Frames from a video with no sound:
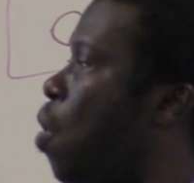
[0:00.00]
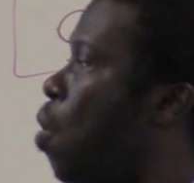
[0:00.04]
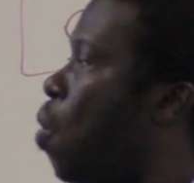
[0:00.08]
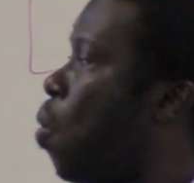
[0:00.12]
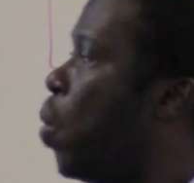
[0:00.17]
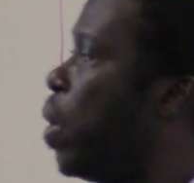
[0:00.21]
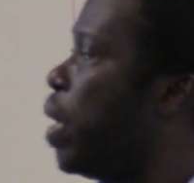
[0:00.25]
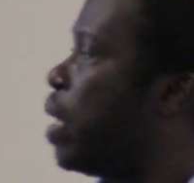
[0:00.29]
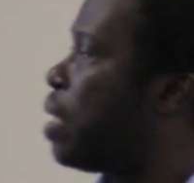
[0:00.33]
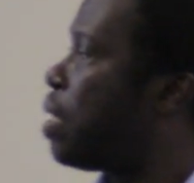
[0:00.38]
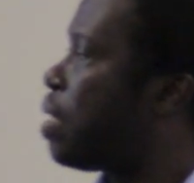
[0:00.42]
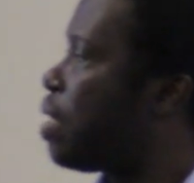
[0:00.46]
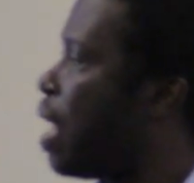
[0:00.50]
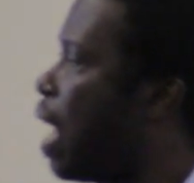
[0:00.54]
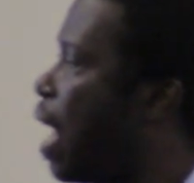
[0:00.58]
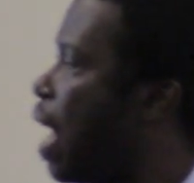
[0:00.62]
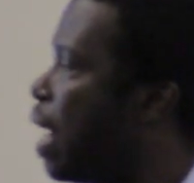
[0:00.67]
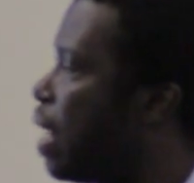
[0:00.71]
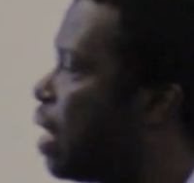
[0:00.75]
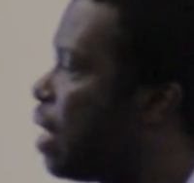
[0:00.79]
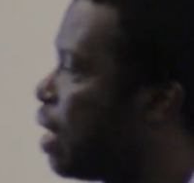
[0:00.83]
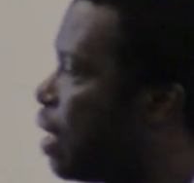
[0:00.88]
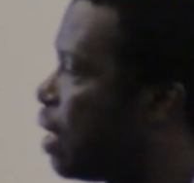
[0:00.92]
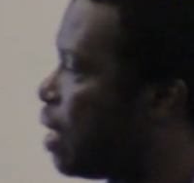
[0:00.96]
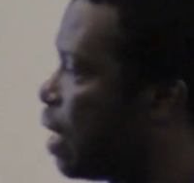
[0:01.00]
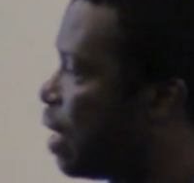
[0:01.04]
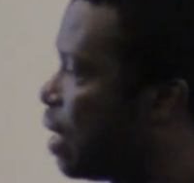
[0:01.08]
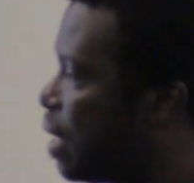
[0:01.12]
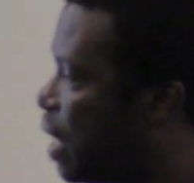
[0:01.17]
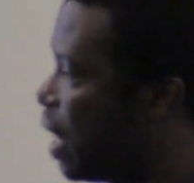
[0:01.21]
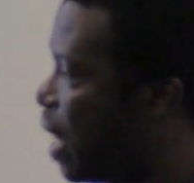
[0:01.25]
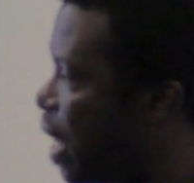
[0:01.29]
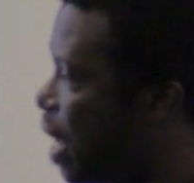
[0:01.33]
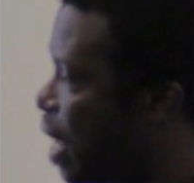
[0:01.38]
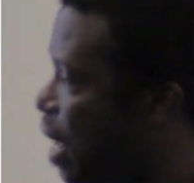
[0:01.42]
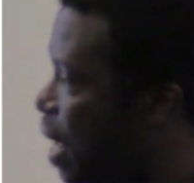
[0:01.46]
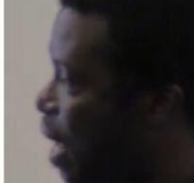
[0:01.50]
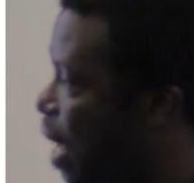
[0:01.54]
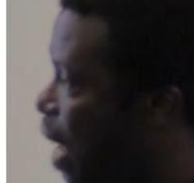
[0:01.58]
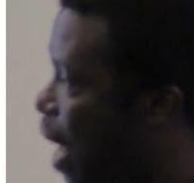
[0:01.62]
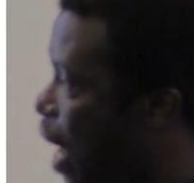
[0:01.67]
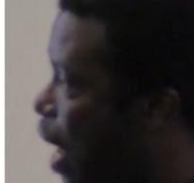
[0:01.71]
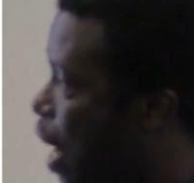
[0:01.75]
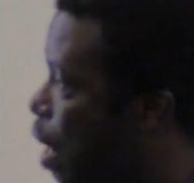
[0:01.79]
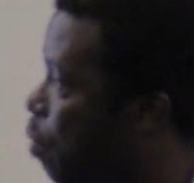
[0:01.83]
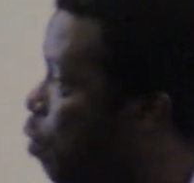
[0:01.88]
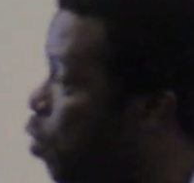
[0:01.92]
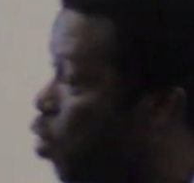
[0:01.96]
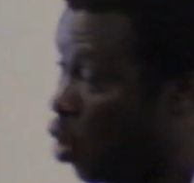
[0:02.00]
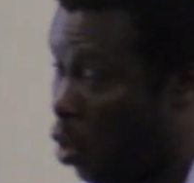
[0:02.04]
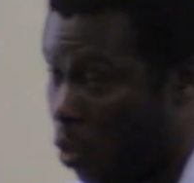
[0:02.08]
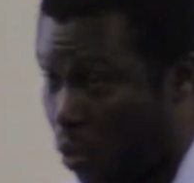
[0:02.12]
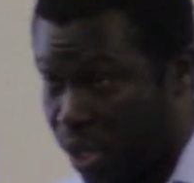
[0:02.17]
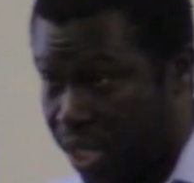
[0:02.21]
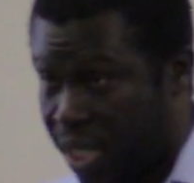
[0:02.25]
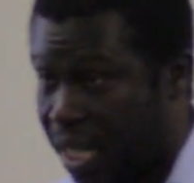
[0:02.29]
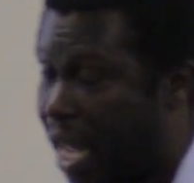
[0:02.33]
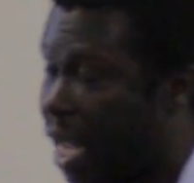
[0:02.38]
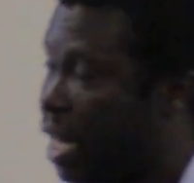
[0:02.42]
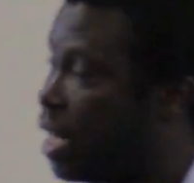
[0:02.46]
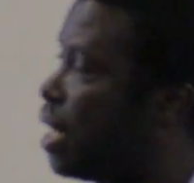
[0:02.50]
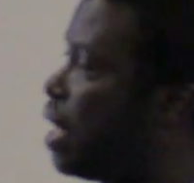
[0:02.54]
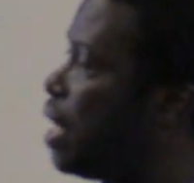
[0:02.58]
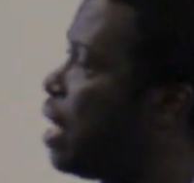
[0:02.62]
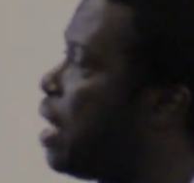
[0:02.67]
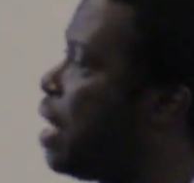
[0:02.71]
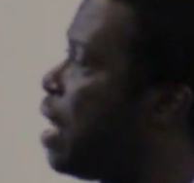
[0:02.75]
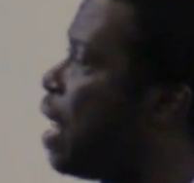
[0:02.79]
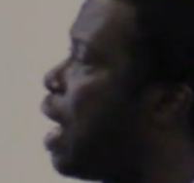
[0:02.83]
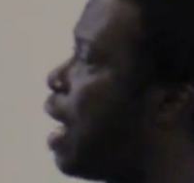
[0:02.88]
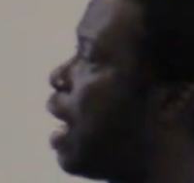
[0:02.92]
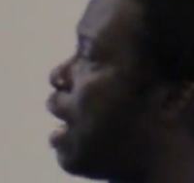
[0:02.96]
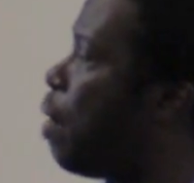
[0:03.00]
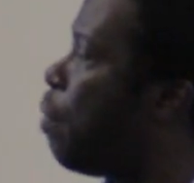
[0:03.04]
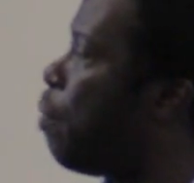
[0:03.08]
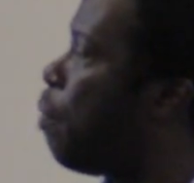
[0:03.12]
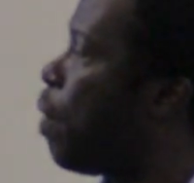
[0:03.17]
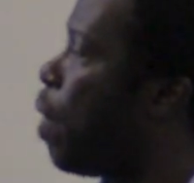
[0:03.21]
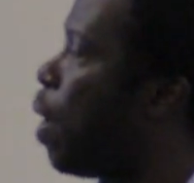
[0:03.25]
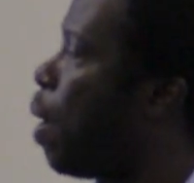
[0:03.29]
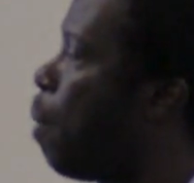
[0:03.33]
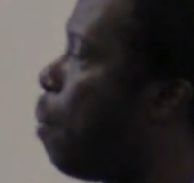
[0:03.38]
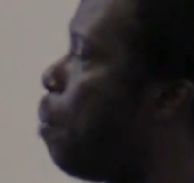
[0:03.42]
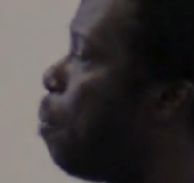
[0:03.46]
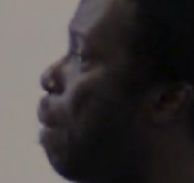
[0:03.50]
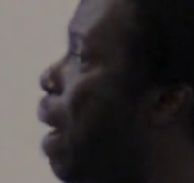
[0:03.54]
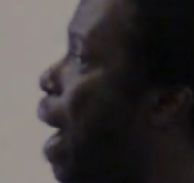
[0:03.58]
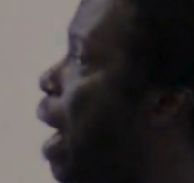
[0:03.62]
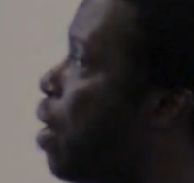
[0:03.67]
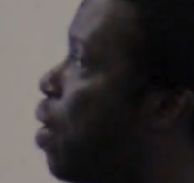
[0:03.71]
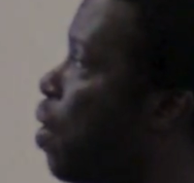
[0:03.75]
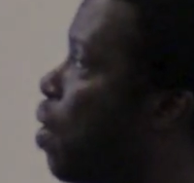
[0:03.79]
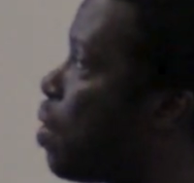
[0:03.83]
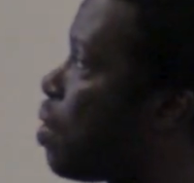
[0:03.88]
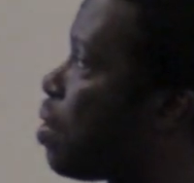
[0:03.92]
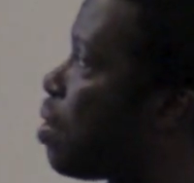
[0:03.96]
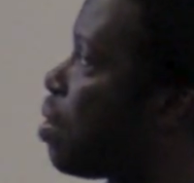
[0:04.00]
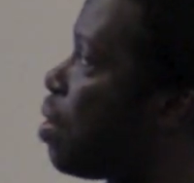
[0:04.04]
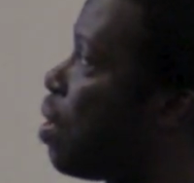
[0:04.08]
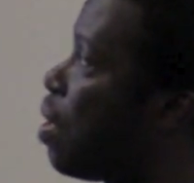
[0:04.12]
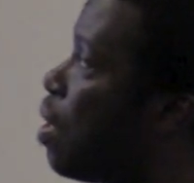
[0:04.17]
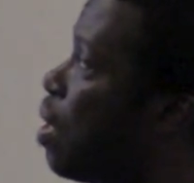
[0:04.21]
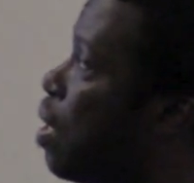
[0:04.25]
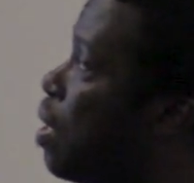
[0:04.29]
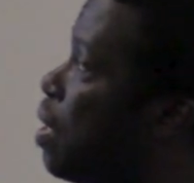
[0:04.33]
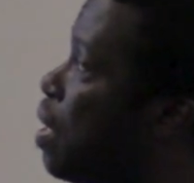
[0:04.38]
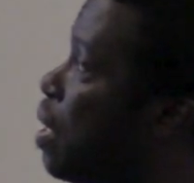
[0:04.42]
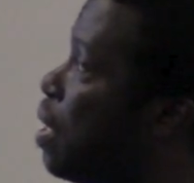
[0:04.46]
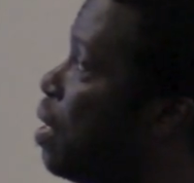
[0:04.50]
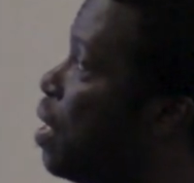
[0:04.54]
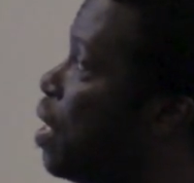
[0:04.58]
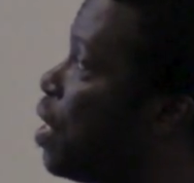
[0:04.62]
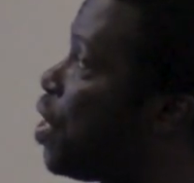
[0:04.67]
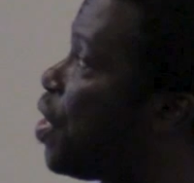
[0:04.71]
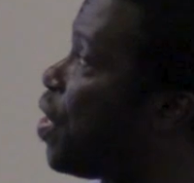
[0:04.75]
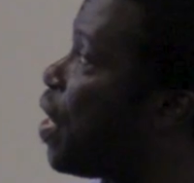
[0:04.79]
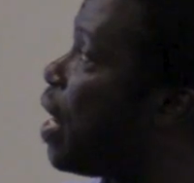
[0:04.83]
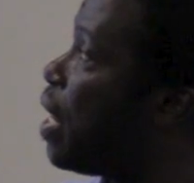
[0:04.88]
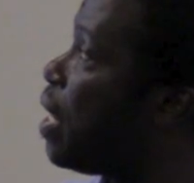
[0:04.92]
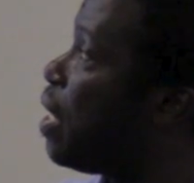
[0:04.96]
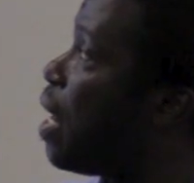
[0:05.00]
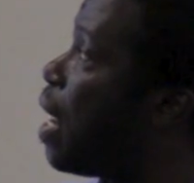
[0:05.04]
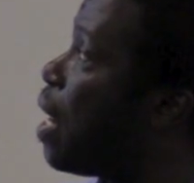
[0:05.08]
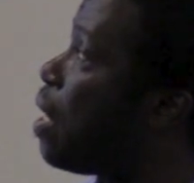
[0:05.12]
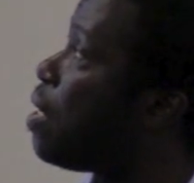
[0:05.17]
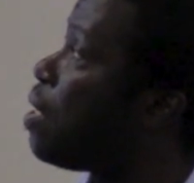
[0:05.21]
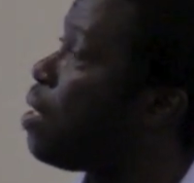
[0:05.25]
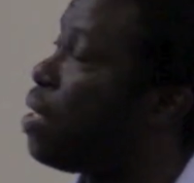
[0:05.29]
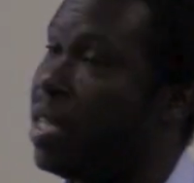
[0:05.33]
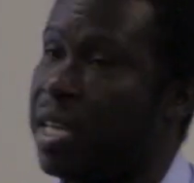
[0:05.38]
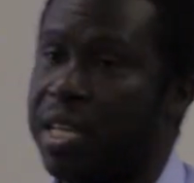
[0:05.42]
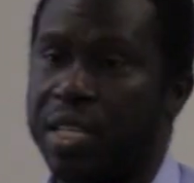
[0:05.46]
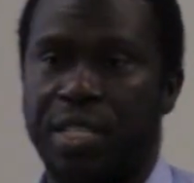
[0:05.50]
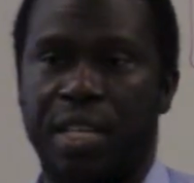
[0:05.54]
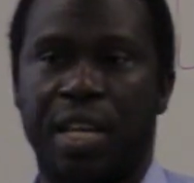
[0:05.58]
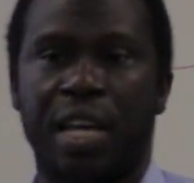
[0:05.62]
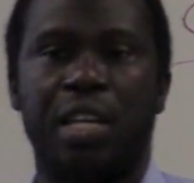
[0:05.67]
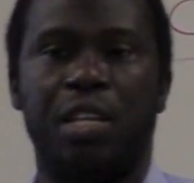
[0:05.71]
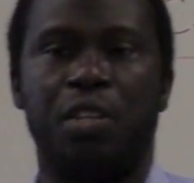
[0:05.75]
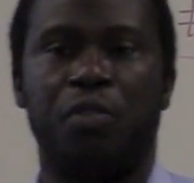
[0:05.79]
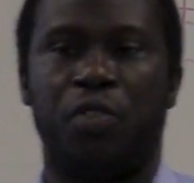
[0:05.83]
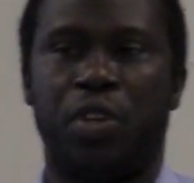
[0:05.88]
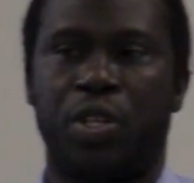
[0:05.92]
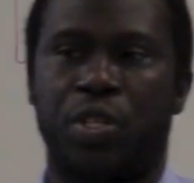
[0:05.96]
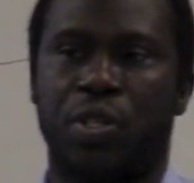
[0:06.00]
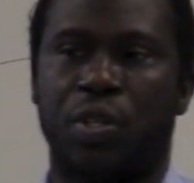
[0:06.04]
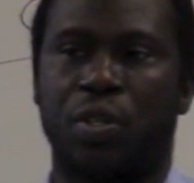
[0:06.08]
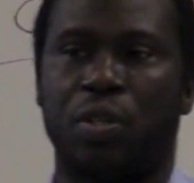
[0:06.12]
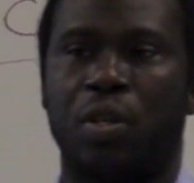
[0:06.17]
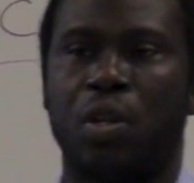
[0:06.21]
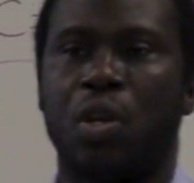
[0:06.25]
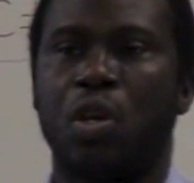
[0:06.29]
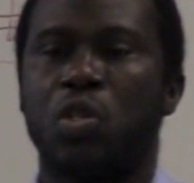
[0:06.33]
we said the DEM, original DEM, minus the detrended stage elevation.